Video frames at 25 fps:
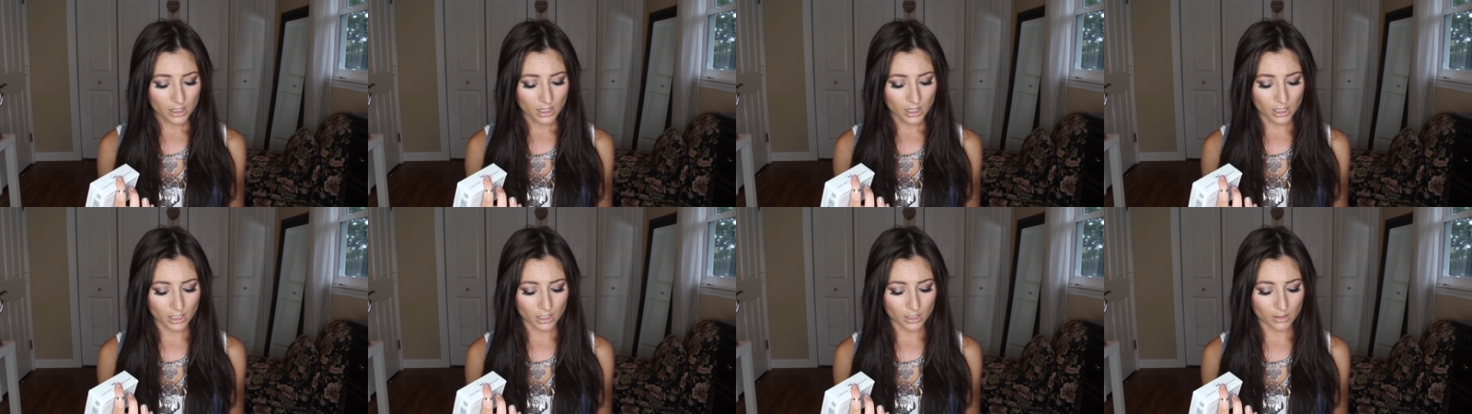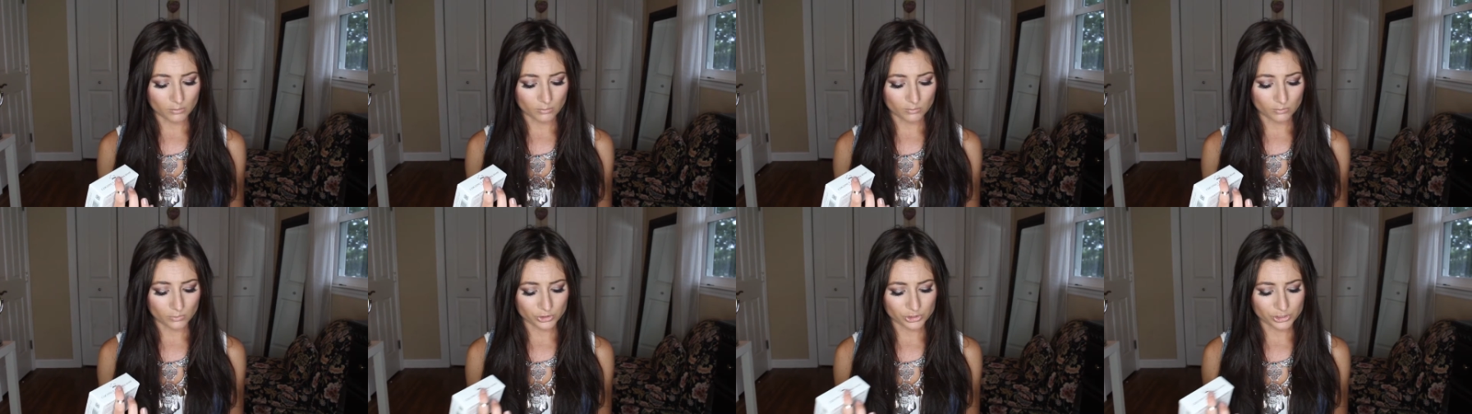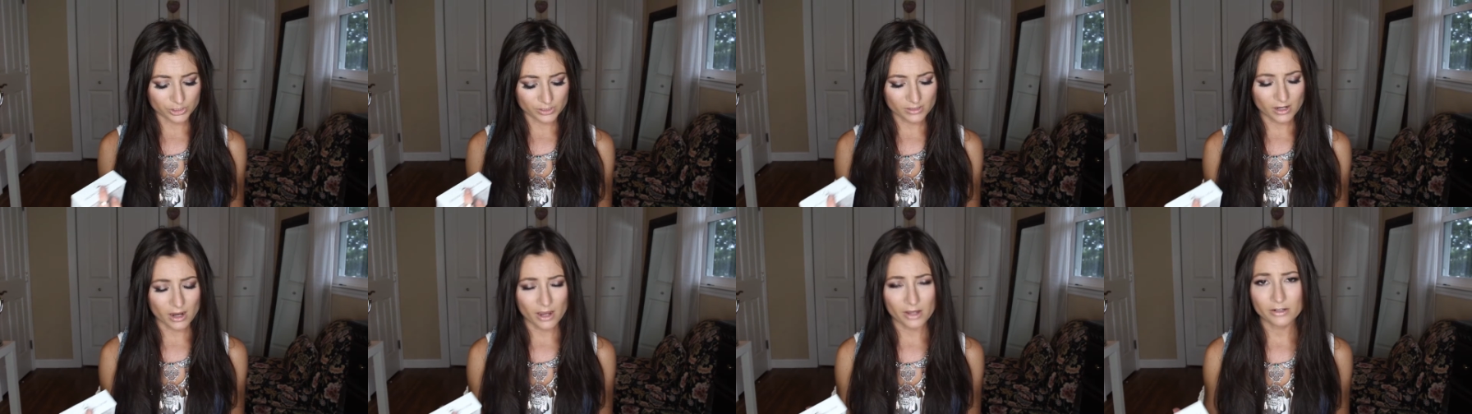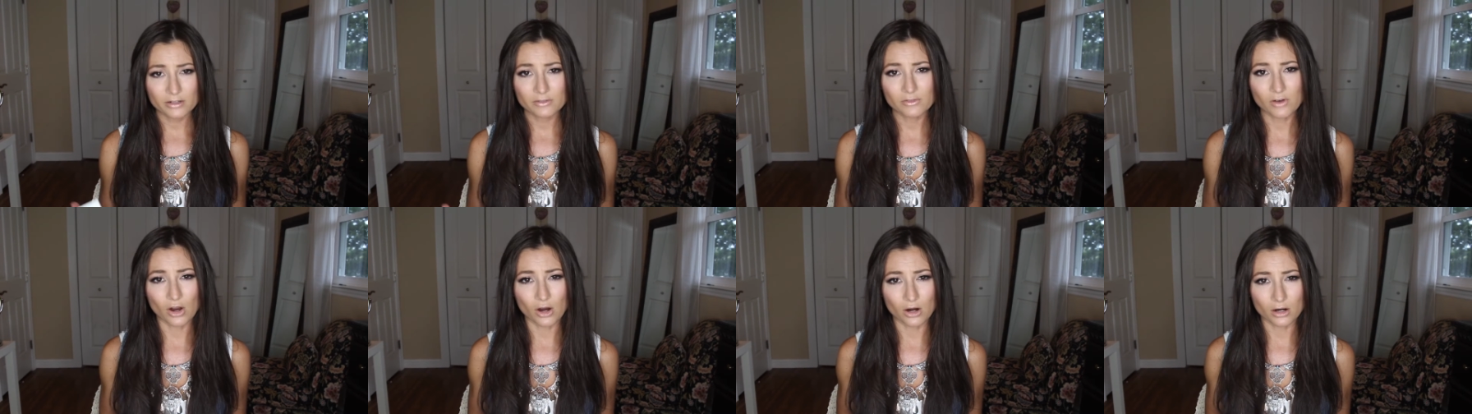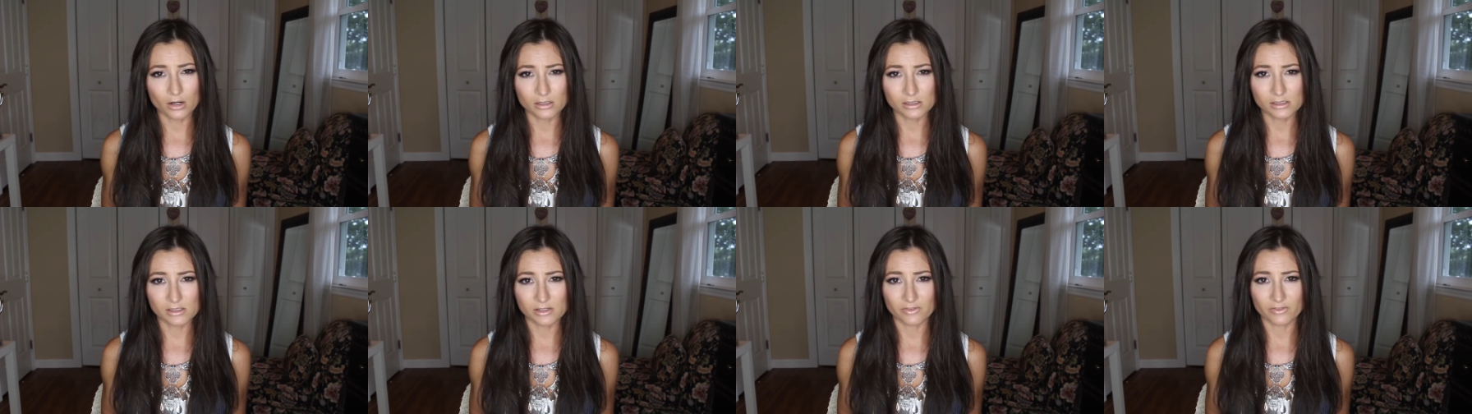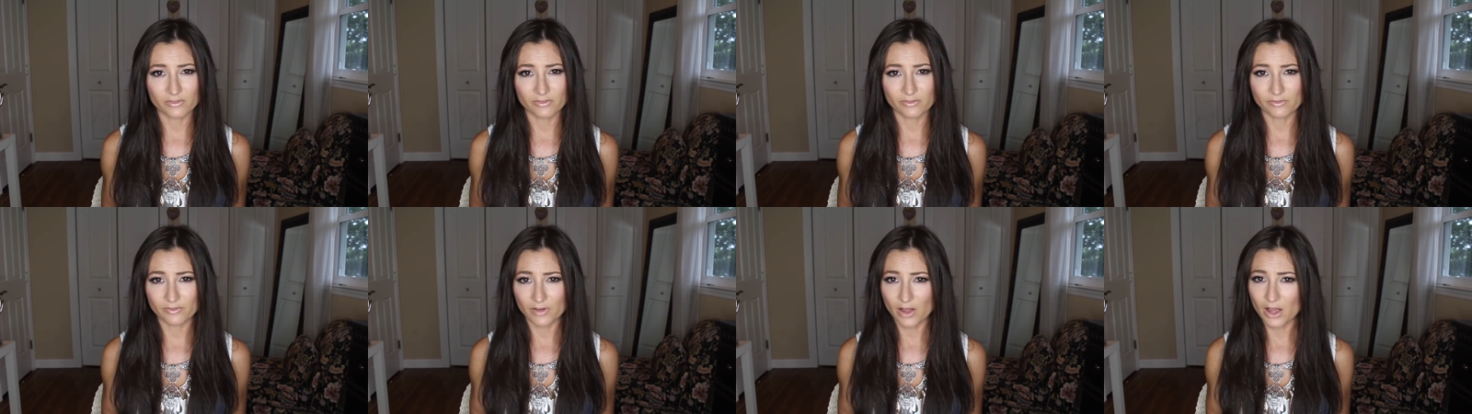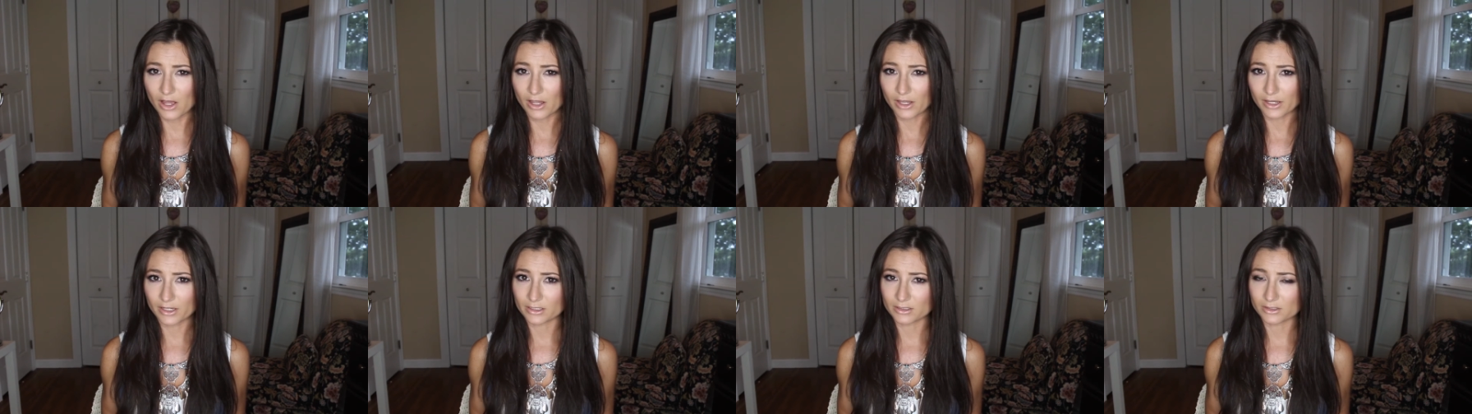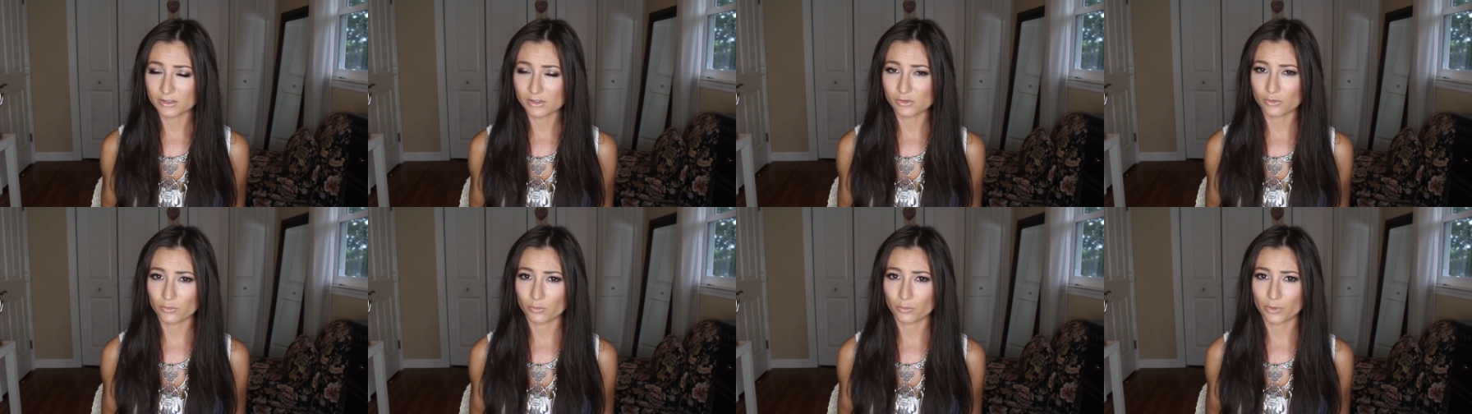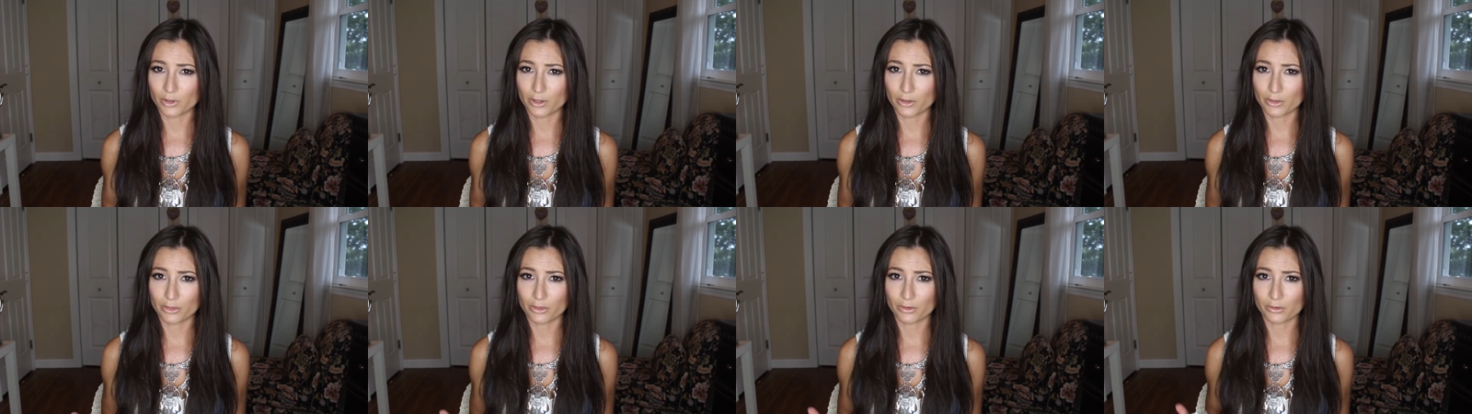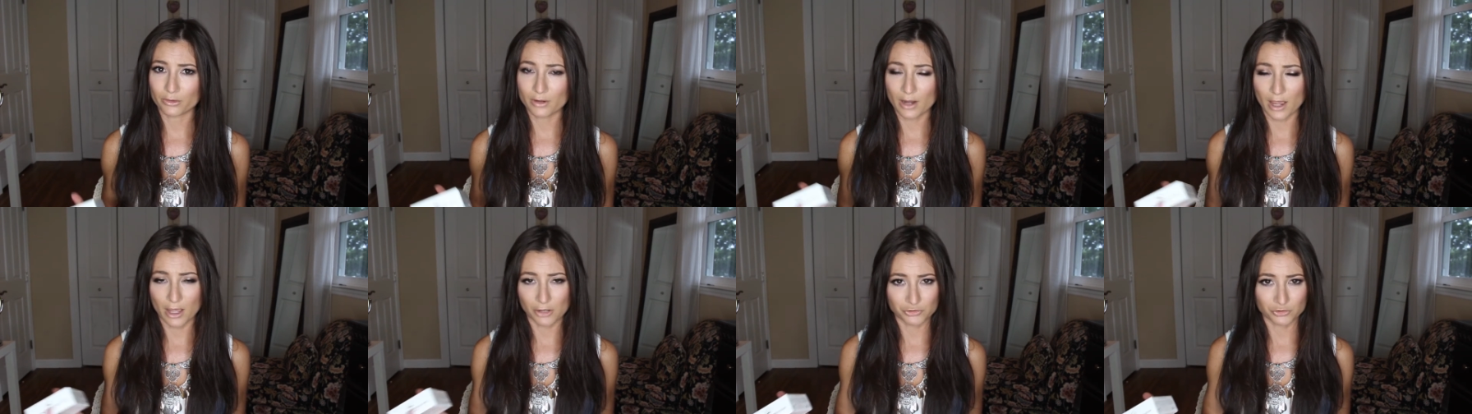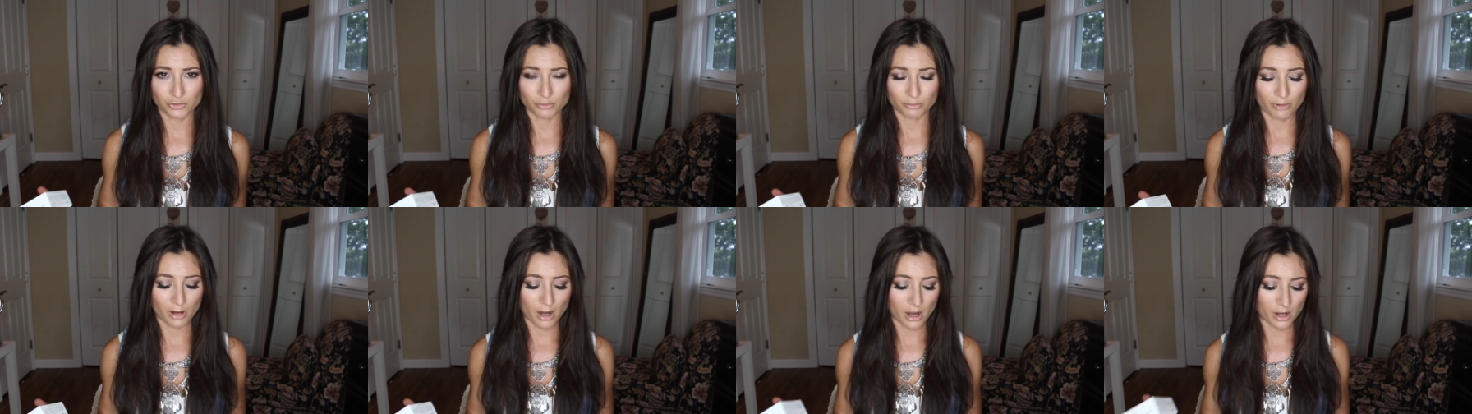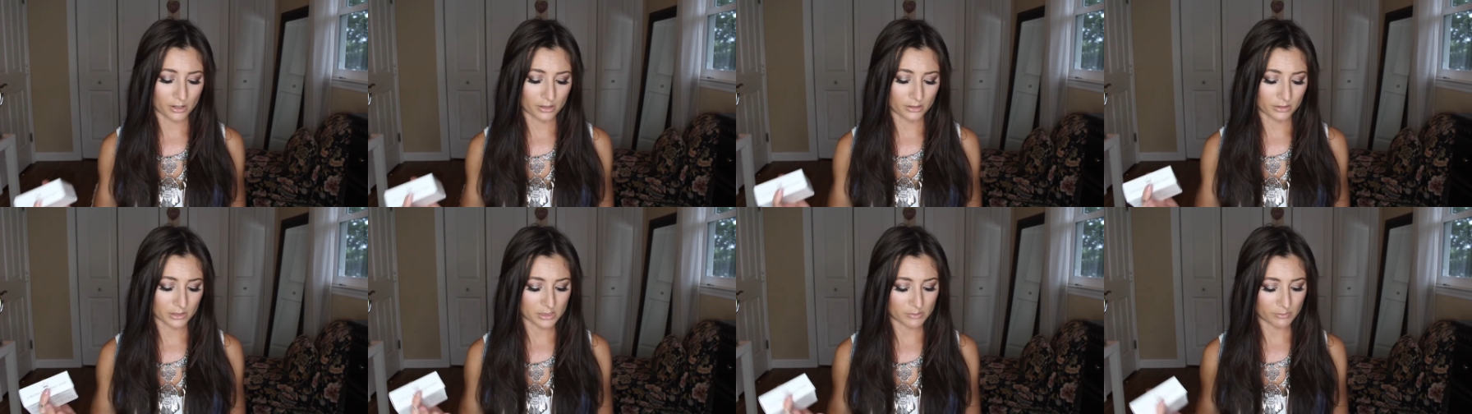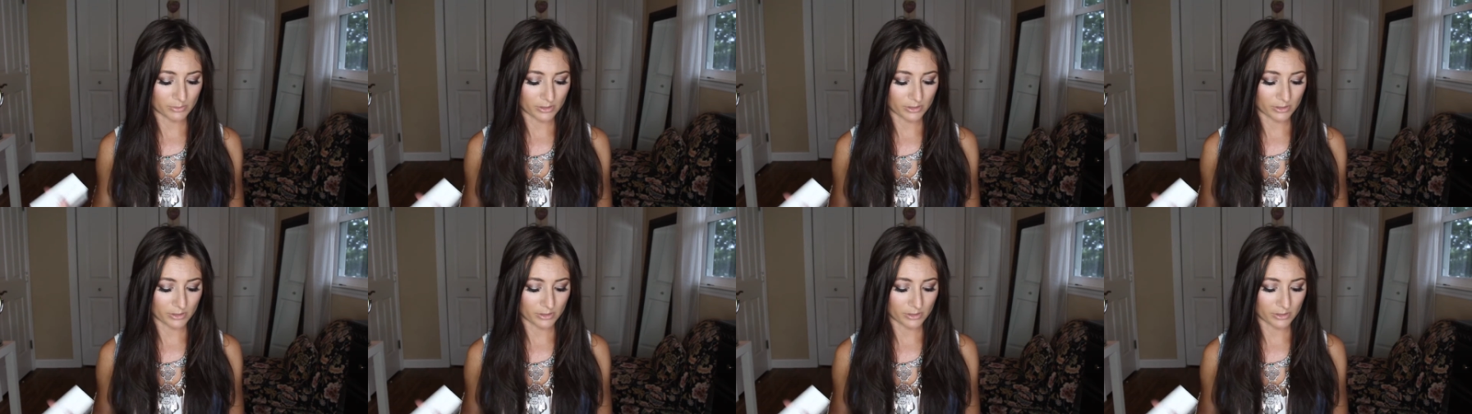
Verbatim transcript: um, which is kind of hard to find with natural products,